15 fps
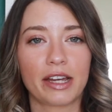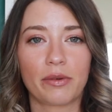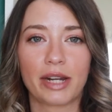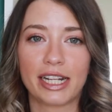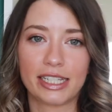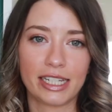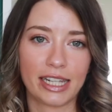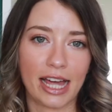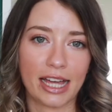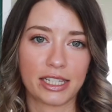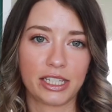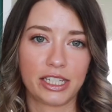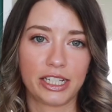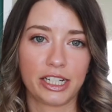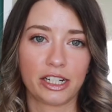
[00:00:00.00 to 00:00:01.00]
what I did
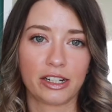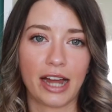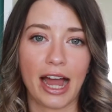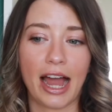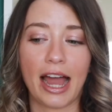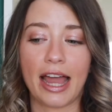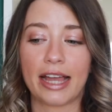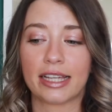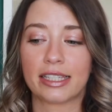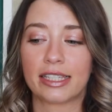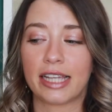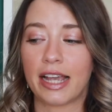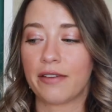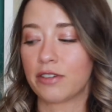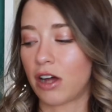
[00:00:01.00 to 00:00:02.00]
last year, I
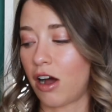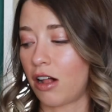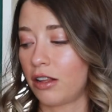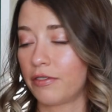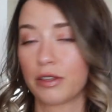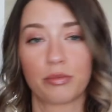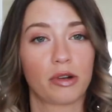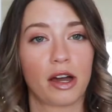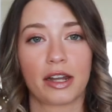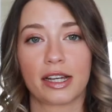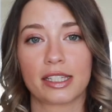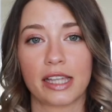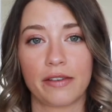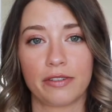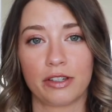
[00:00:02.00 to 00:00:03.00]
saved all of the
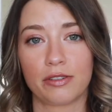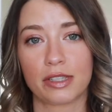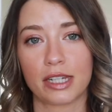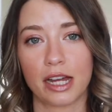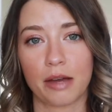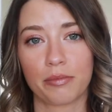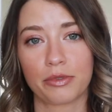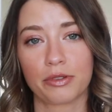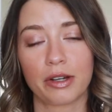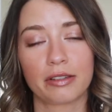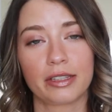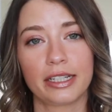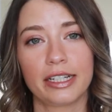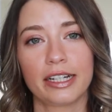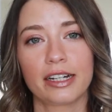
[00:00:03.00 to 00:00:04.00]
products I've used up
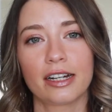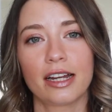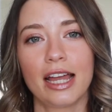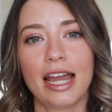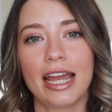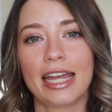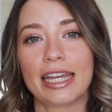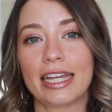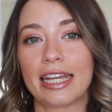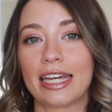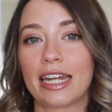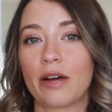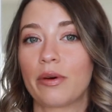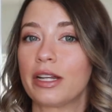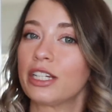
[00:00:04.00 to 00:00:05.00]
throughout the year
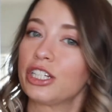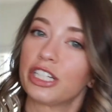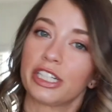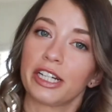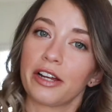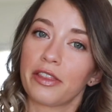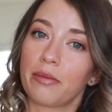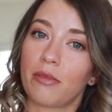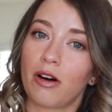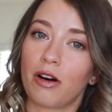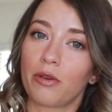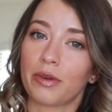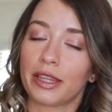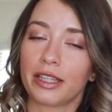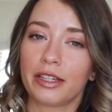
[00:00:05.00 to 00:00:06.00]
and I wanted to share them
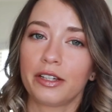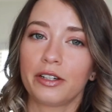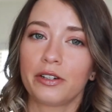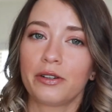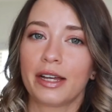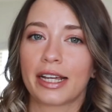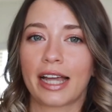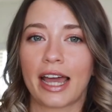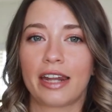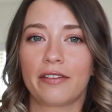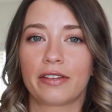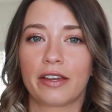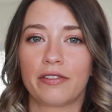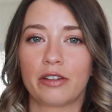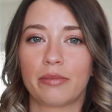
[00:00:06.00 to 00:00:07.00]
all with you and kind
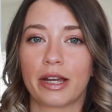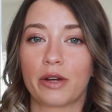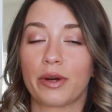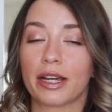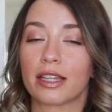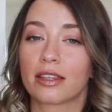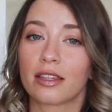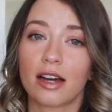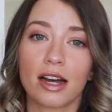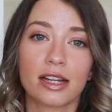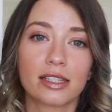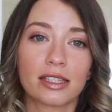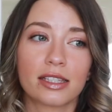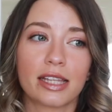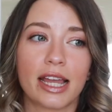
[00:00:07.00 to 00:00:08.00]
of give you my quick
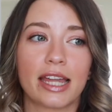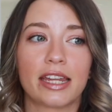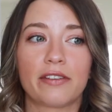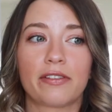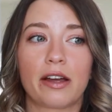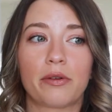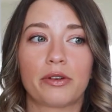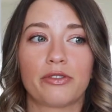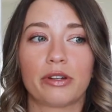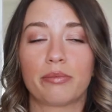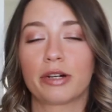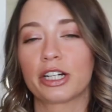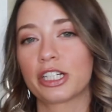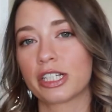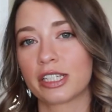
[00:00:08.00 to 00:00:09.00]
thoughts and if I would
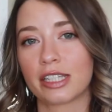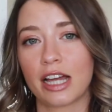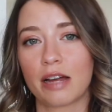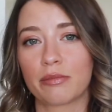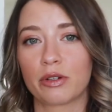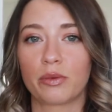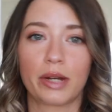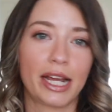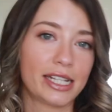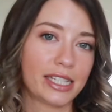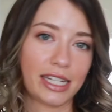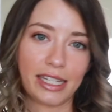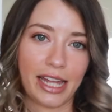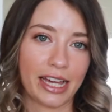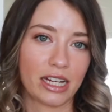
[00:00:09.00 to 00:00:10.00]
repurchase them or what I
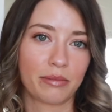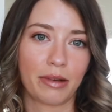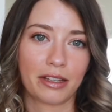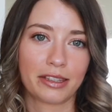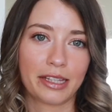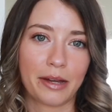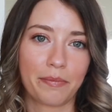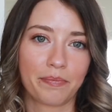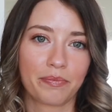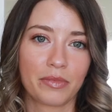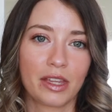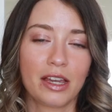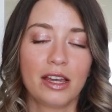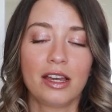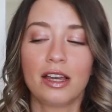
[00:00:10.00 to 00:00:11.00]
didn't like about them.
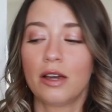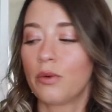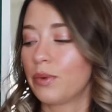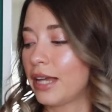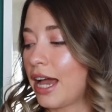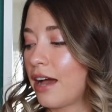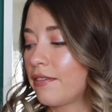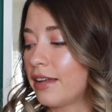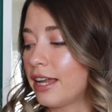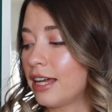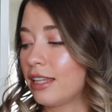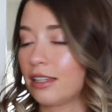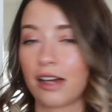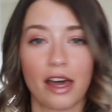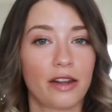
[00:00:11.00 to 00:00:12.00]
We have
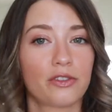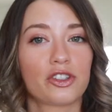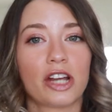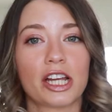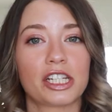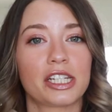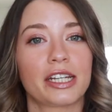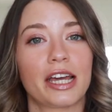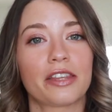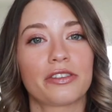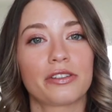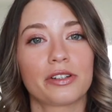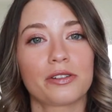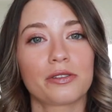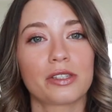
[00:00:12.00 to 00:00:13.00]
a lot of trash to get
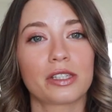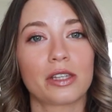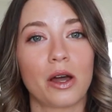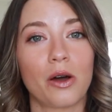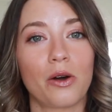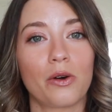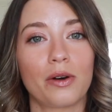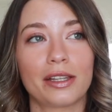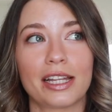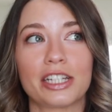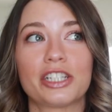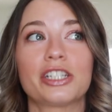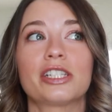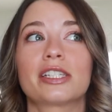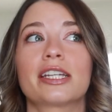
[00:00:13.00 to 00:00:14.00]
through, so
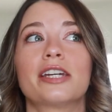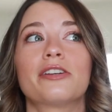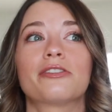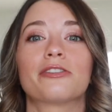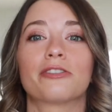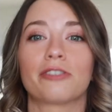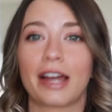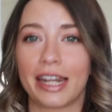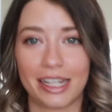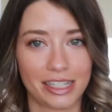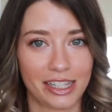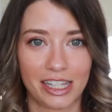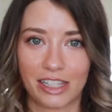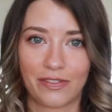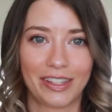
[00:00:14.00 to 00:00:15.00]
let's just get right
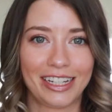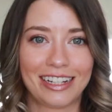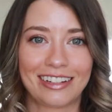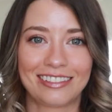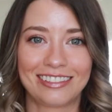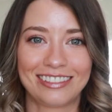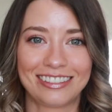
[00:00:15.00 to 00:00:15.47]
into this video.